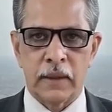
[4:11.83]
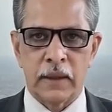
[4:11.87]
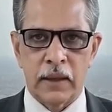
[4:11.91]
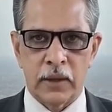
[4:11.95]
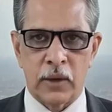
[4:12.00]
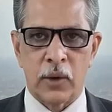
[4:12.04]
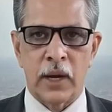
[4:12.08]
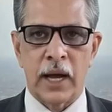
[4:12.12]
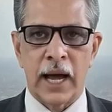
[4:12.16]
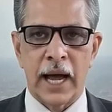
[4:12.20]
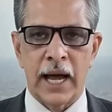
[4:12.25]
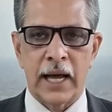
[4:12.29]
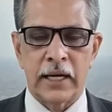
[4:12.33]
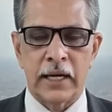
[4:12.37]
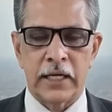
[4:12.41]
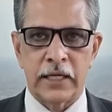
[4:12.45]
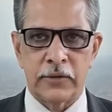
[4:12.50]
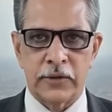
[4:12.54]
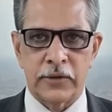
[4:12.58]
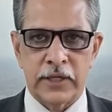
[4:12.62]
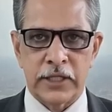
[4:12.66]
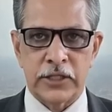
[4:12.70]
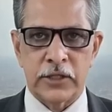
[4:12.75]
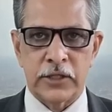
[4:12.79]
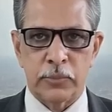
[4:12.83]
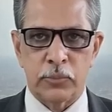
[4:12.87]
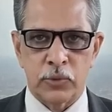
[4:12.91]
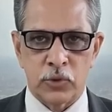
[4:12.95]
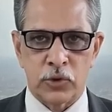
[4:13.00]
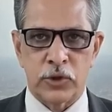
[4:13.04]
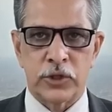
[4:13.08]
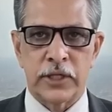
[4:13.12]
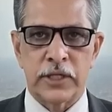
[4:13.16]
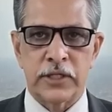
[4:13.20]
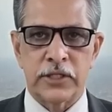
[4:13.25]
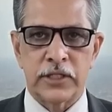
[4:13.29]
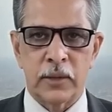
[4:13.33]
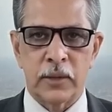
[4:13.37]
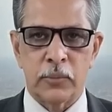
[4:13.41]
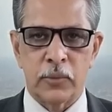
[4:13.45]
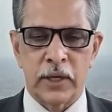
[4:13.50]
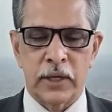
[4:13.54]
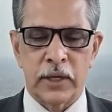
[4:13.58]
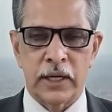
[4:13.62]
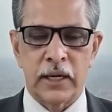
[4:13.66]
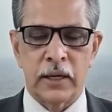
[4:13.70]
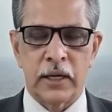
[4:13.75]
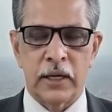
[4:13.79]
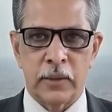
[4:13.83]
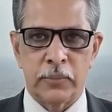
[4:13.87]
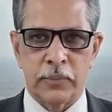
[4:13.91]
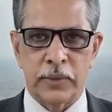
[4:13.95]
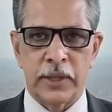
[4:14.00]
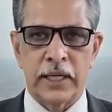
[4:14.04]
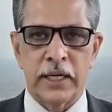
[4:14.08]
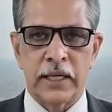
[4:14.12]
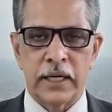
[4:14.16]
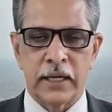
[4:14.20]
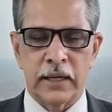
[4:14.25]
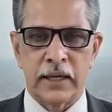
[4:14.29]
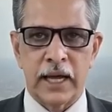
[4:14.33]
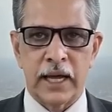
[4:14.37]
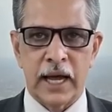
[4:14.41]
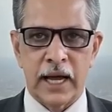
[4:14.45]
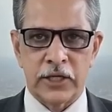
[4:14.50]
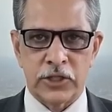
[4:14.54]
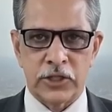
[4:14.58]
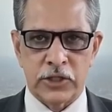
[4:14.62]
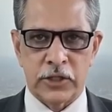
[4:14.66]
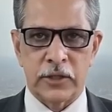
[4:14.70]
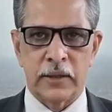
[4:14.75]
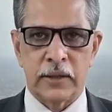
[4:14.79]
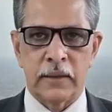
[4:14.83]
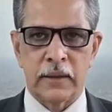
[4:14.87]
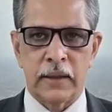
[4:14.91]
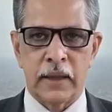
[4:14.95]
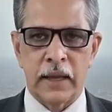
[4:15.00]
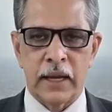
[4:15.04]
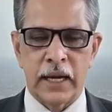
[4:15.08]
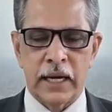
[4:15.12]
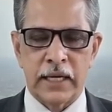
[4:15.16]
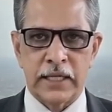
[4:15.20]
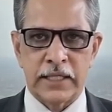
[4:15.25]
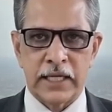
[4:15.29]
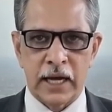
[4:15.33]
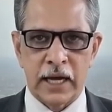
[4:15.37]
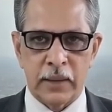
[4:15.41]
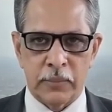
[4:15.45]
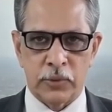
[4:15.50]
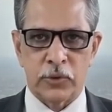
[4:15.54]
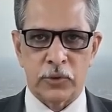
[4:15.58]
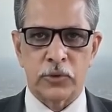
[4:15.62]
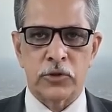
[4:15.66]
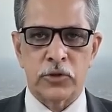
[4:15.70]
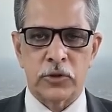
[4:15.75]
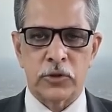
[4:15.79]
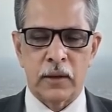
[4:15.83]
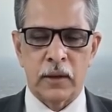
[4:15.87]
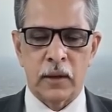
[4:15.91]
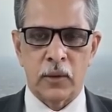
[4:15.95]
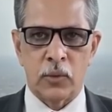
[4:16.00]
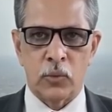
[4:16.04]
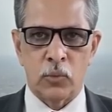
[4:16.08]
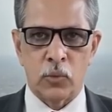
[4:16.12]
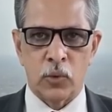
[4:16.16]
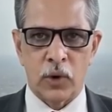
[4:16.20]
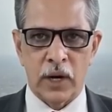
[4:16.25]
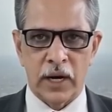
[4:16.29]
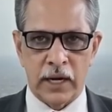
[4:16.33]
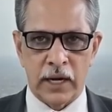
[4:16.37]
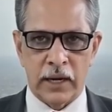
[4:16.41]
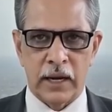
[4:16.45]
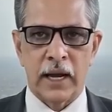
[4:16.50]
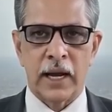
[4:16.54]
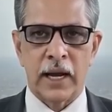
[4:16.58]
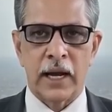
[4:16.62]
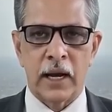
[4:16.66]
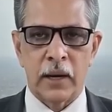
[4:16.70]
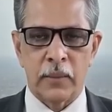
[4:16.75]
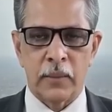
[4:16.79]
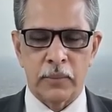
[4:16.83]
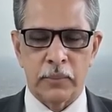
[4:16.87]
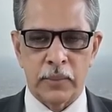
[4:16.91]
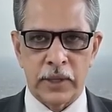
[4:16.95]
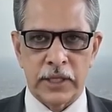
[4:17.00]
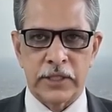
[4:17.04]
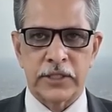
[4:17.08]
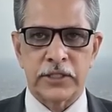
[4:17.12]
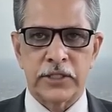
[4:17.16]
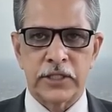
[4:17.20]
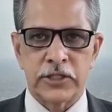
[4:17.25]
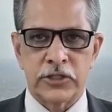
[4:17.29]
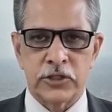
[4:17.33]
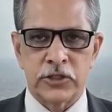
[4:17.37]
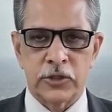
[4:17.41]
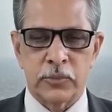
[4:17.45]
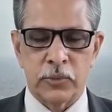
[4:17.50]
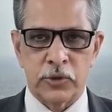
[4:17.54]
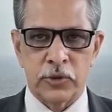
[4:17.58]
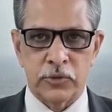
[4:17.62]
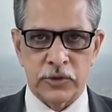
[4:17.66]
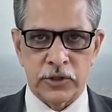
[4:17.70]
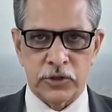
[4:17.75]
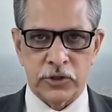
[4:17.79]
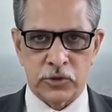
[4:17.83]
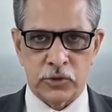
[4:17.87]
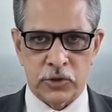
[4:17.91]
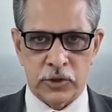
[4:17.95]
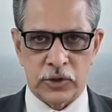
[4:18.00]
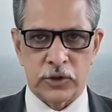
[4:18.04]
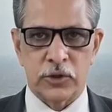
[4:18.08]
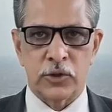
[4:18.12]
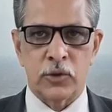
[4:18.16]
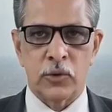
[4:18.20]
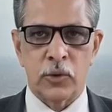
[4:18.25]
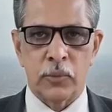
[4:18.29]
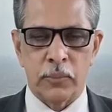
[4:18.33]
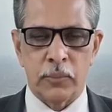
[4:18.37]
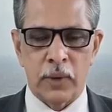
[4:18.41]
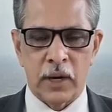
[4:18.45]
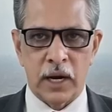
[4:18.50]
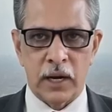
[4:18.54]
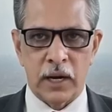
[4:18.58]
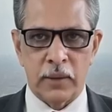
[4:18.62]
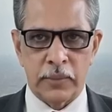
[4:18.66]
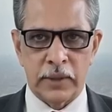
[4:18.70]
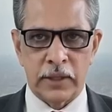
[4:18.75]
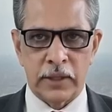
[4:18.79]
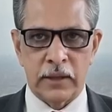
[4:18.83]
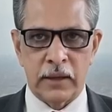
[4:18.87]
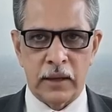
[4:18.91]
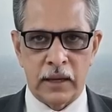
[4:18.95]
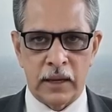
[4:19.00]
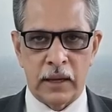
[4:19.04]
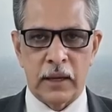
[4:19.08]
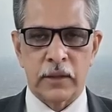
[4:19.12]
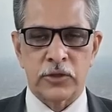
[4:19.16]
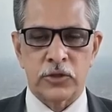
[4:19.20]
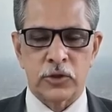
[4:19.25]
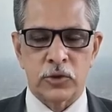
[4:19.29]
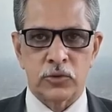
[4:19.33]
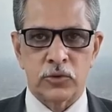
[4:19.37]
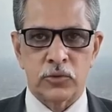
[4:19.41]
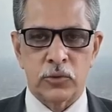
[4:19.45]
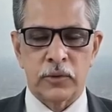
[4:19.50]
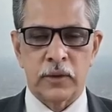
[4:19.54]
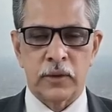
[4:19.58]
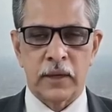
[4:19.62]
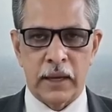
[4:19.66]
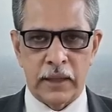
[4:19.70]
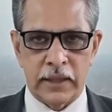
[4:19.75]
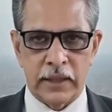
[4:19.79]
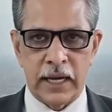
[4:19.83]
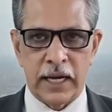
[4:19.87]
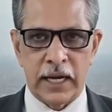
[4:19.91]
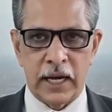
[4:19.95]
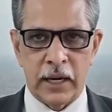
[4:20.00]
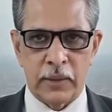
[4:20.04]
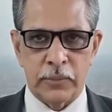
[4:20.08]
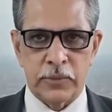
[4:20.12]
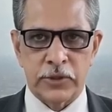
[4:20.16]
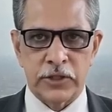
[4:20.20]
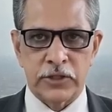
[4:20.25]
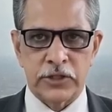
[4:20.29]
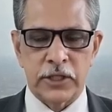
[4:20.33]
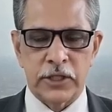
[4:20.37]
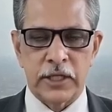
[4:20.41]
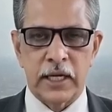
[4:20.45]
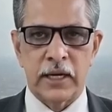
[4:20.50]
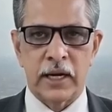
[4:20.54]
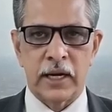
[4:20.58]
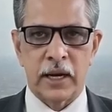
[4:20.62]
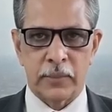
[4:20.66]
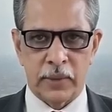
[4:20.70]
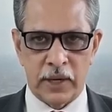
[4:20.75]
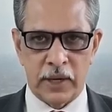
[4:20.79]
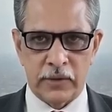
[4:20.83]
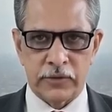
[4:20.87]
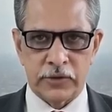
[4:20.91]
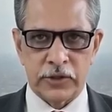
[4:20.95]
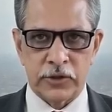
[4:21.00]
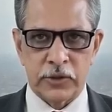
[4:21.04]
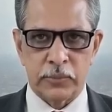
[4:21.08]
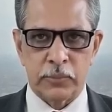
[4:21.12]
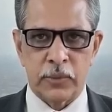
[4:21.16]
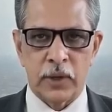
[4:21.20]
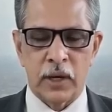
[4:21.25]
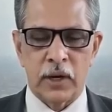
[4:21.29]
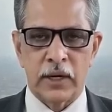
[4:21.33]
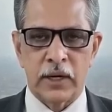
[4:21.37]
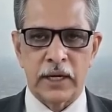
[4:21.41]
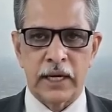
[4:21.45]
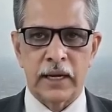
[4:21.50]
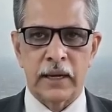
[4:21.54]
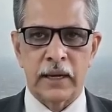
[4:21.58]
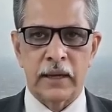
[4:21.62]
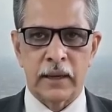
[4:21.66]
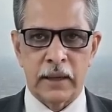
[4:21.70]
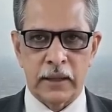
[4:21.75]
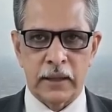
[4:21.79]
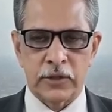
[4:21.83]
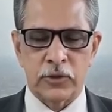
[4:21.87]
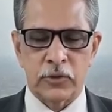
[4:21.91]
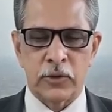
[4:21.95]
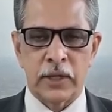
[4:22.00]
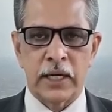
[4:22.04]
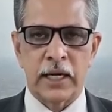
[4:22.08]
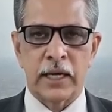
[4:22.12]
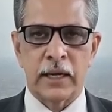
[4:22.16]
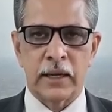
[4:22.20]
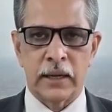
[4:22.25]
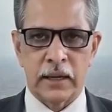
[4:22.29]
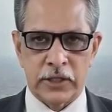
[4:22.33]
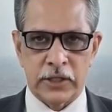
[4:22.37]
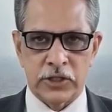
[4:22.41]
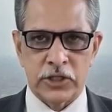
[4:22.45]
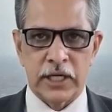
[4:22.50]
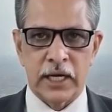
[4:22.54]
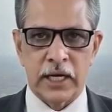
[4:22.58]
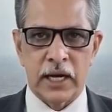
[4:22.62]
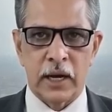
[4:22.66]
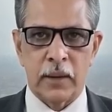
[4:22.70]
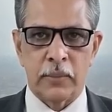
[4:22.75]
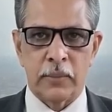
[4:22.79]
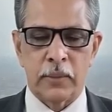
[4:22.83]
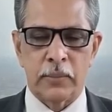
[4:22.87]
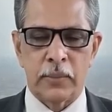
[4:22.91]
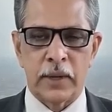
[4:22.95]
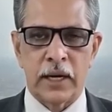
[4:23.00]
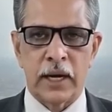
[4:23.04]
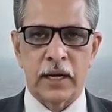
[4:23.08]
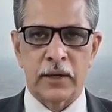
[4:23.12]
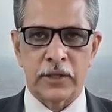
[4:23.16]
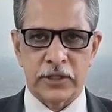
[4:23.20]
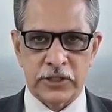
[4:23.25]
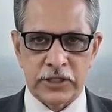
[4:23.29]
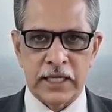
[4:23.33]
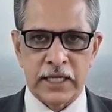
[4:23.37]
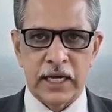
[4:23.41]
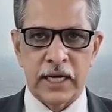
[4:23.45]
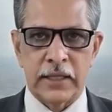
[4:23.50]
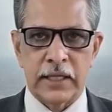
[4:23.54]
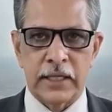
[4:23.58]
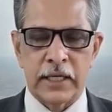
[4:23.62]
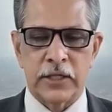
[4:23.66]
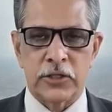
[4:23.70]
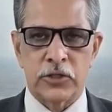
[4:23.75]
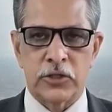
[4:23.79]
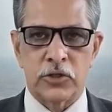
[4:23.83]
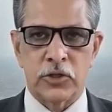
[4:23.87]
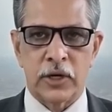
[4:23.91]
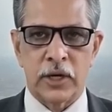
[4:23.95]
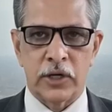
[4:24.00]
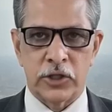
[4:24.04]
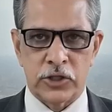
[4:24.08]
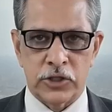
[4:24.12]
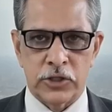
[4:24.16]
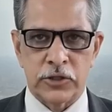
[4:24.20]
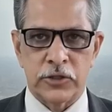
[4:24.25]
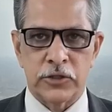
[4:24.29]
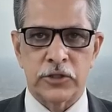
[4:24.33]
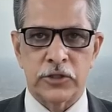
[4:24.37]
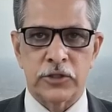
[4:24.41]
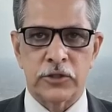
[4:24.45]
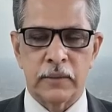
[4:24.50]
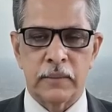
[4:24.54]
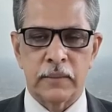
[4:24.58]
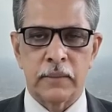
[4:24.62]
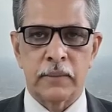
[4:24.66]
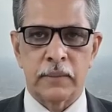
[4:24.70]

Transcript: You're actively supporting someone in completing the action. Examples. 1. I helped my sister move into her new apartment. 2. They helped us clean up after the party. 3. She helped me understand the instructions.